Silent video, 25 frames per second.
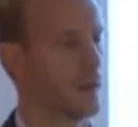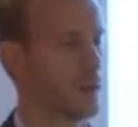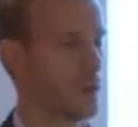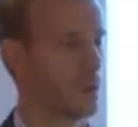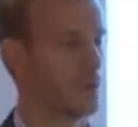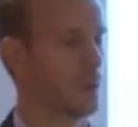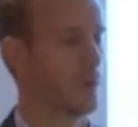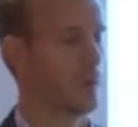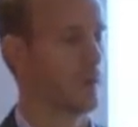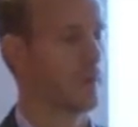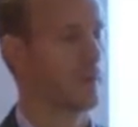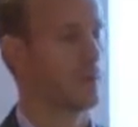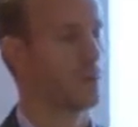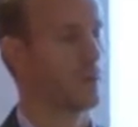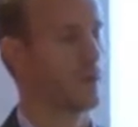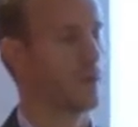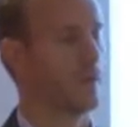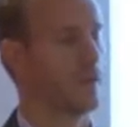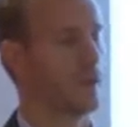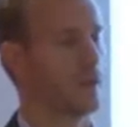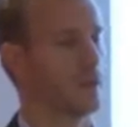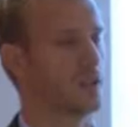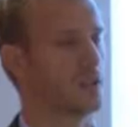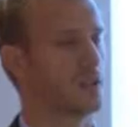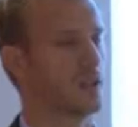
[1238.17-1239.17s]
or
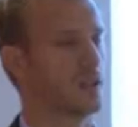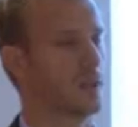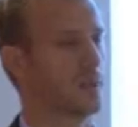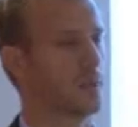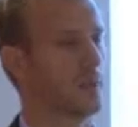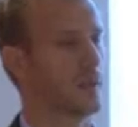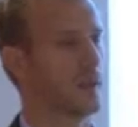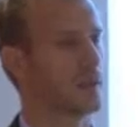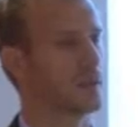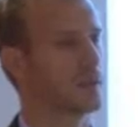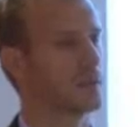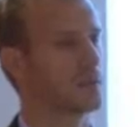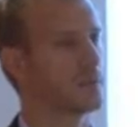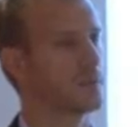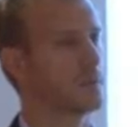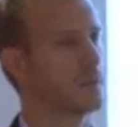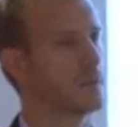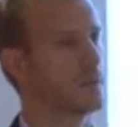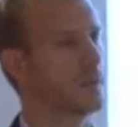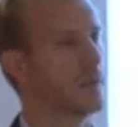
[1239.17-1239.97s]
revaluation impact.